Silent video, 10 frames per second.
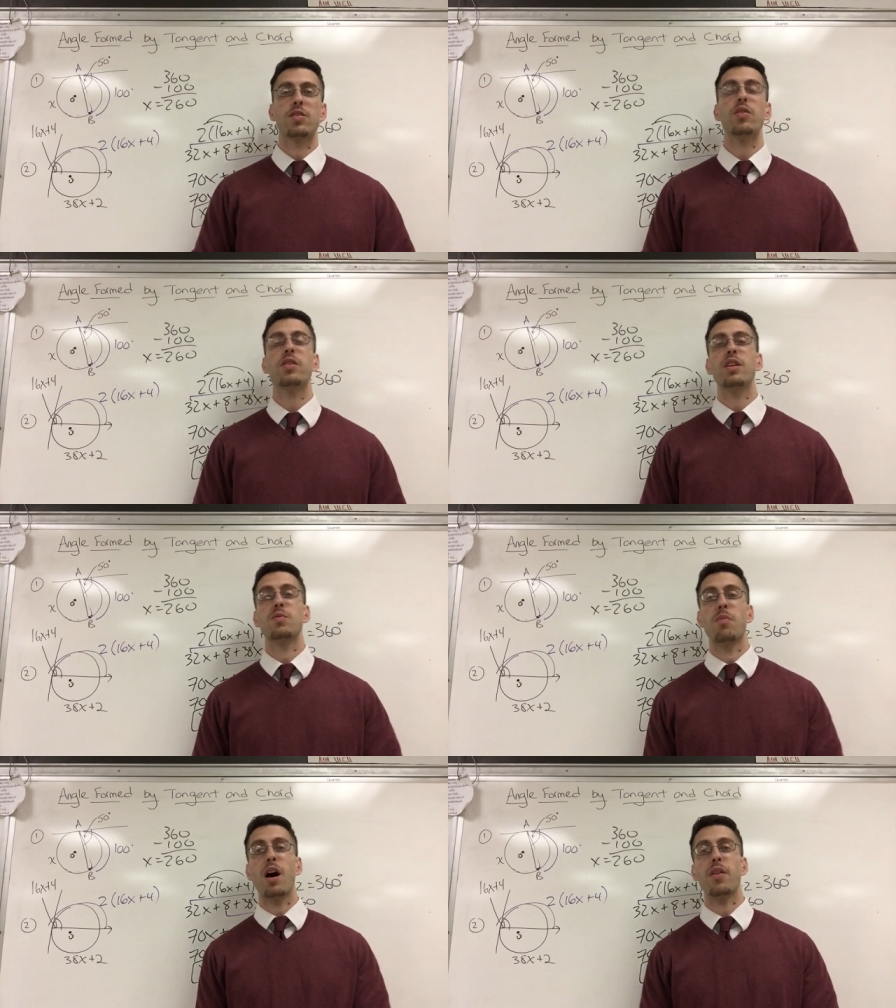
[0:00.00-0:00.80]
Certain
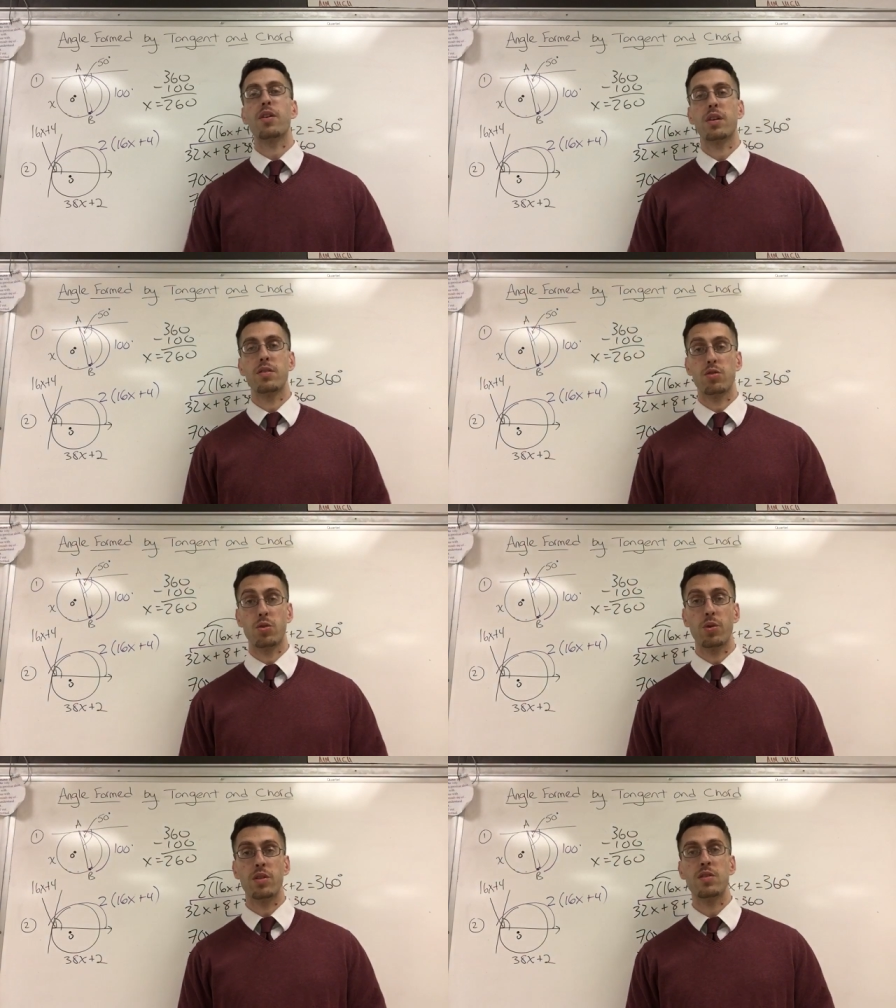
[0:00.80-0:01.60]
things bother
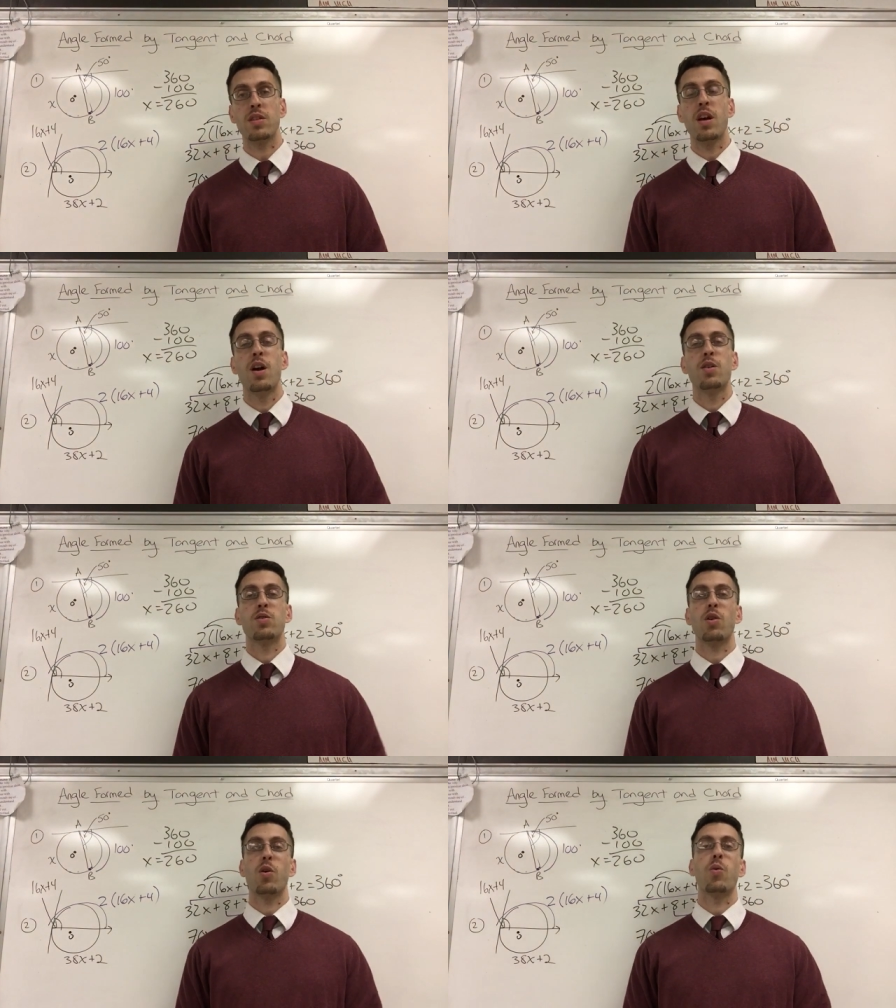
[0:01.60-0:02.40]
students,
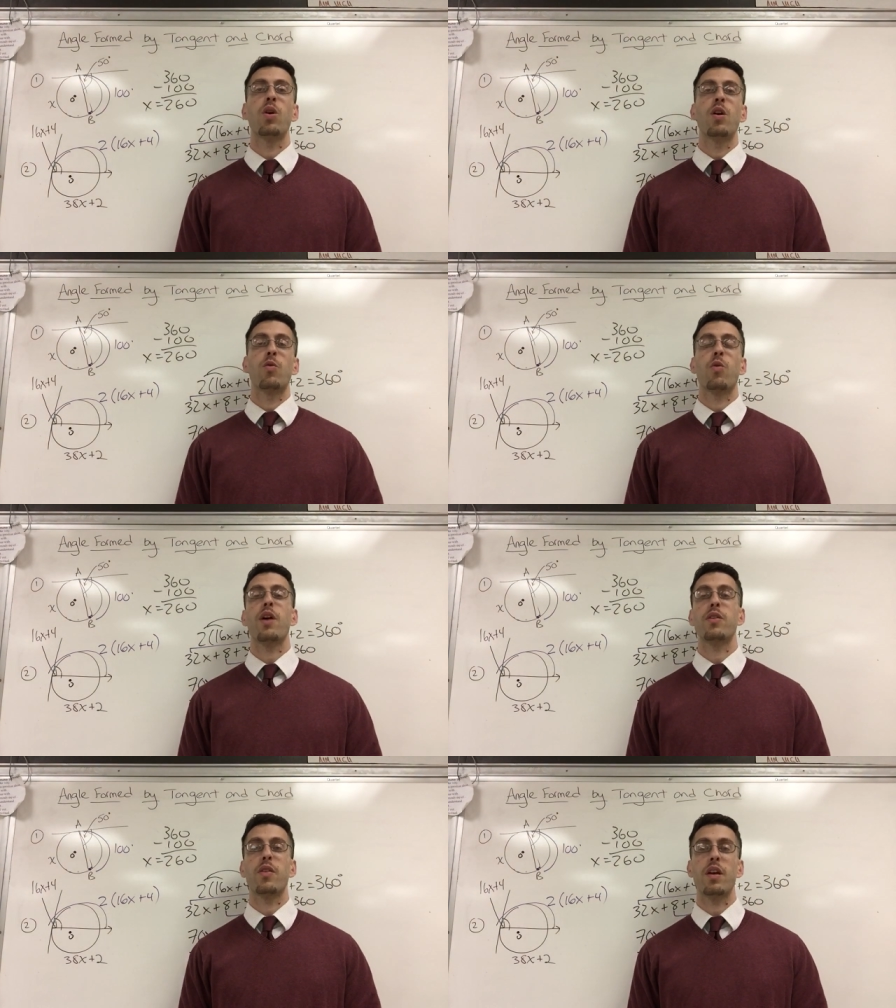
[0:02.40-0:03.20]
so
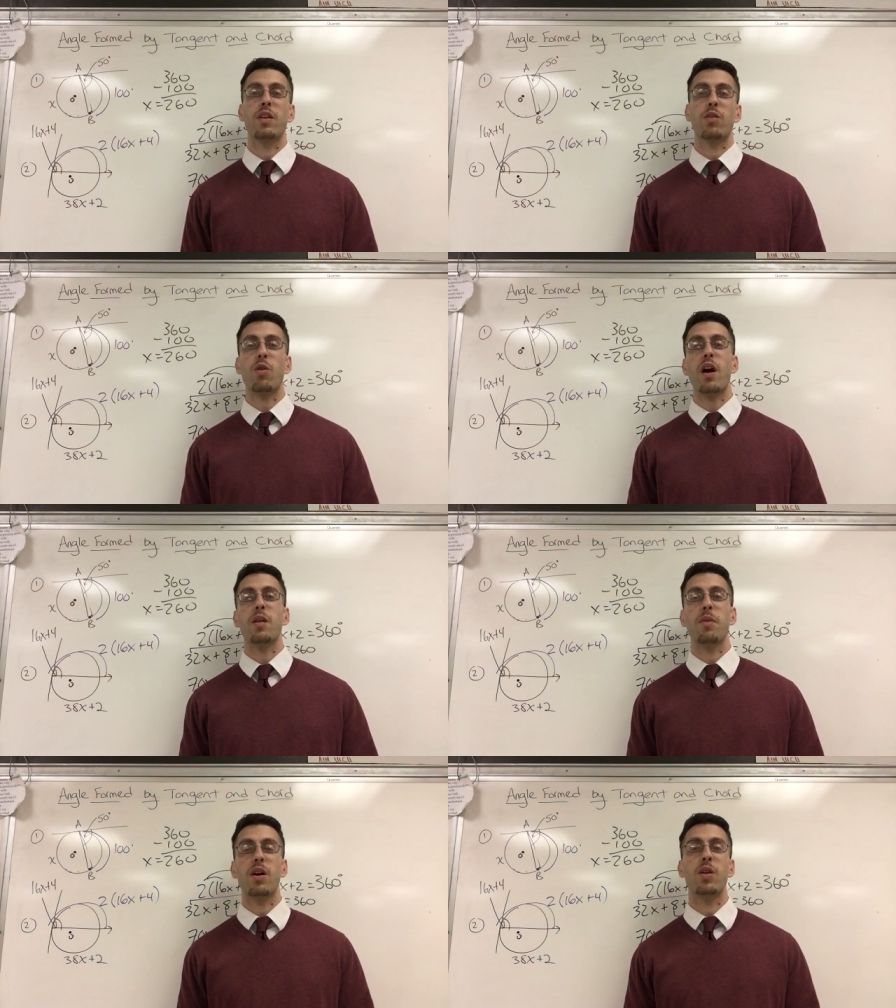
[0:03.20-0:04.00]
rather than cry
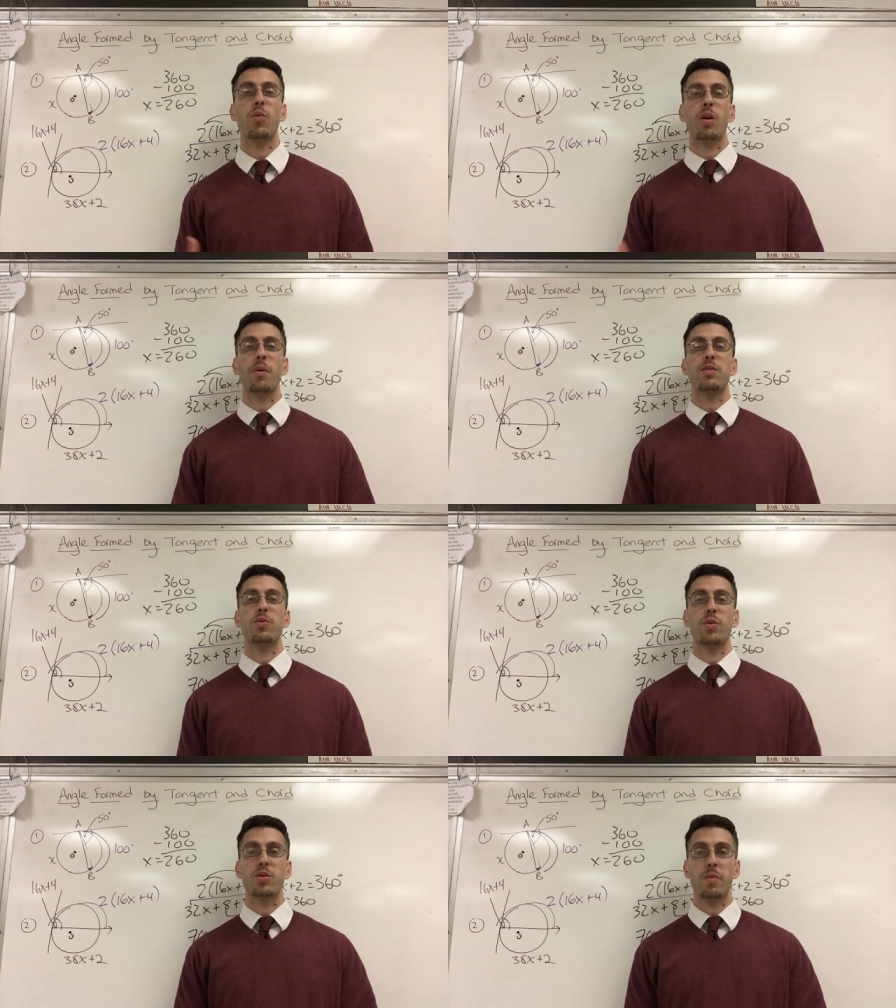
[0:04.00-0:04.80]
about it, one of my
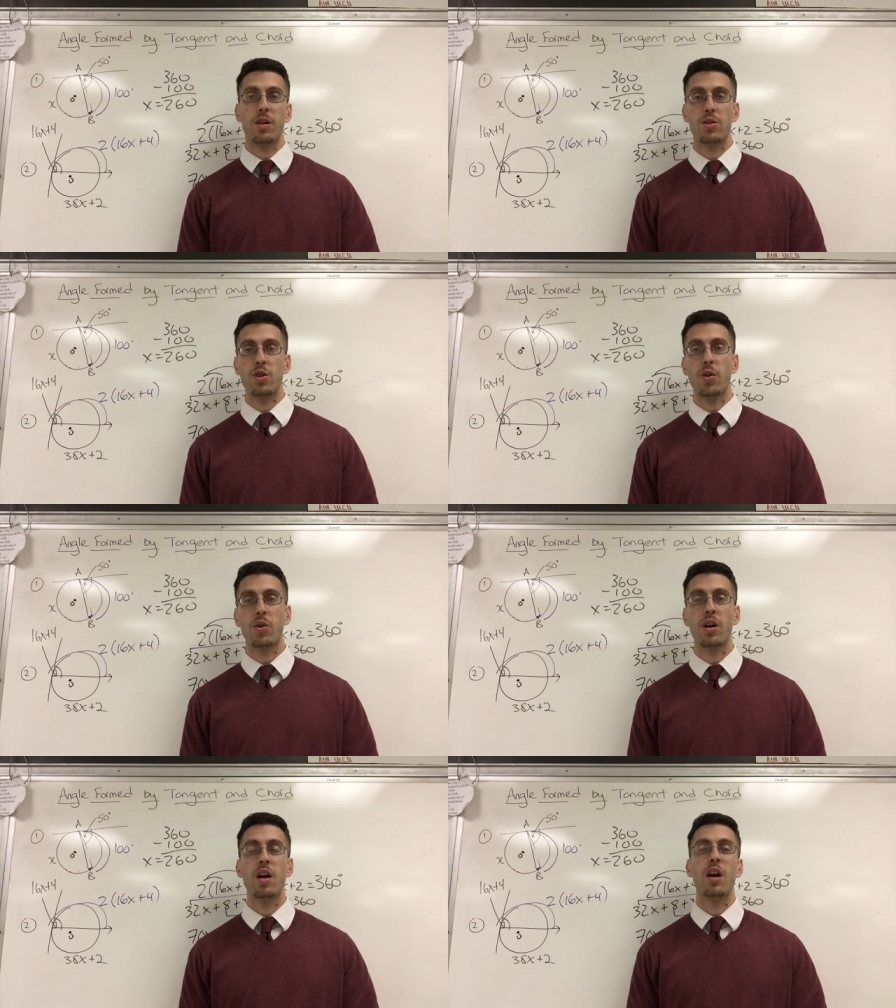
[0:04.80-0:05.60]
students made a
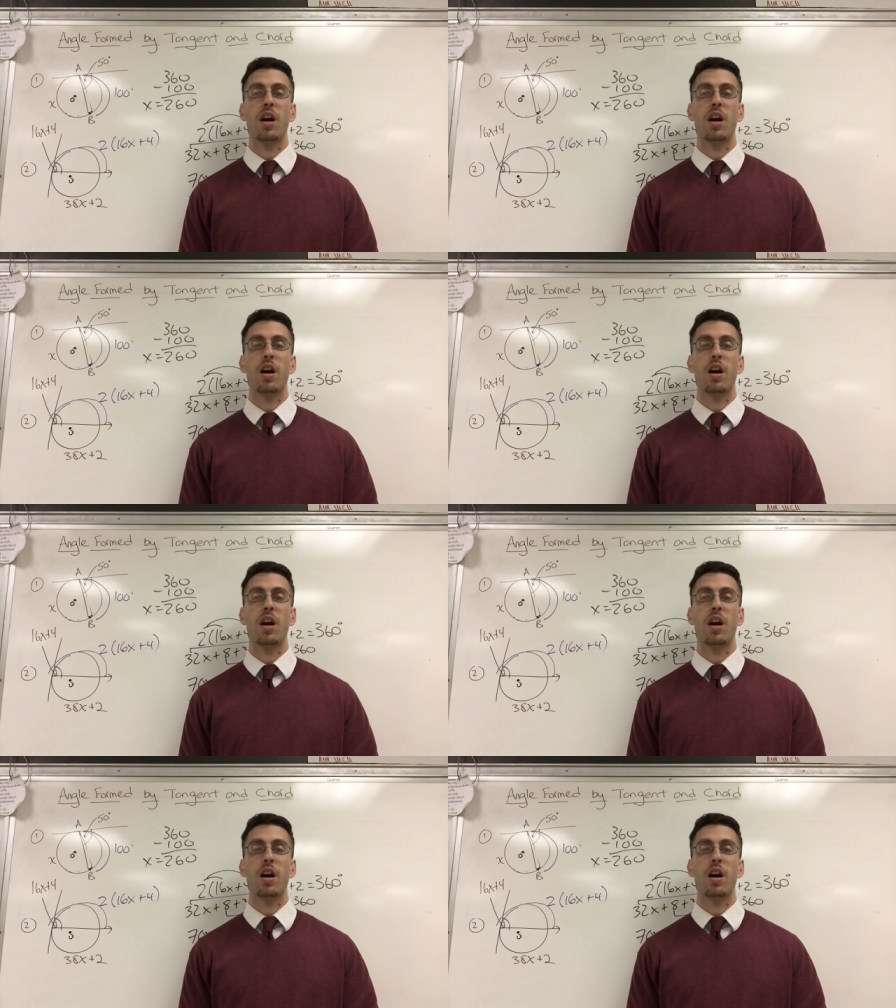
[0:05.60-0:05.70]
joke